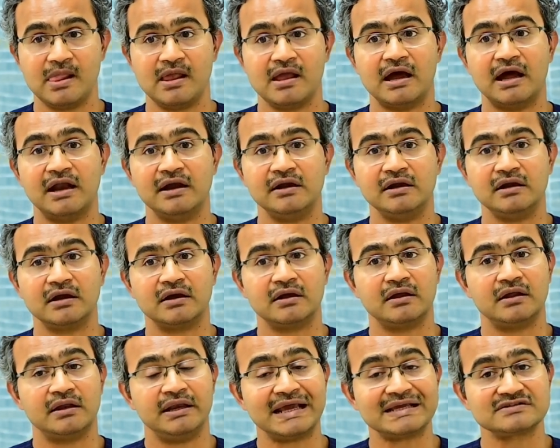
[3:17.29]
and
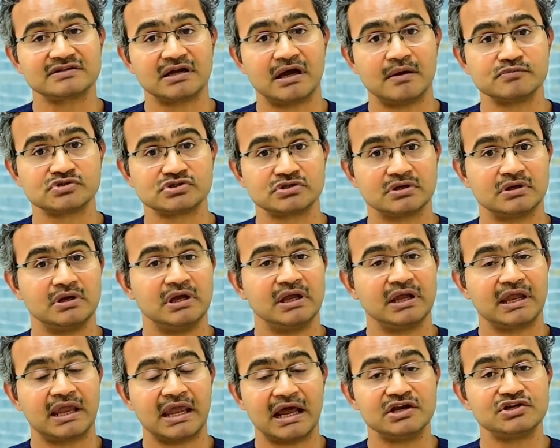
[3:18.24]
next comes
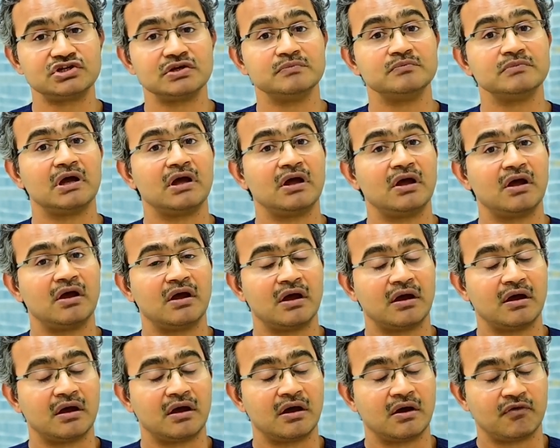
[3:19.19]
calcium
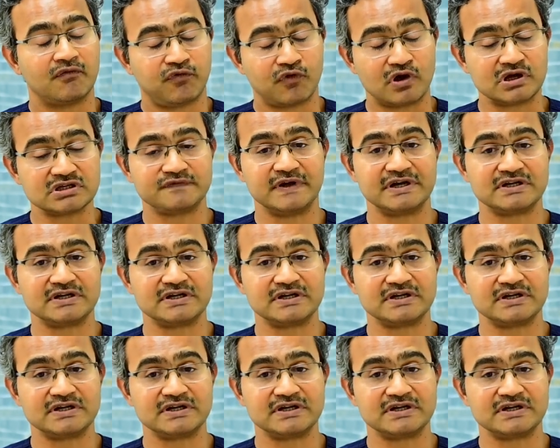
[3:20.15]
phosphate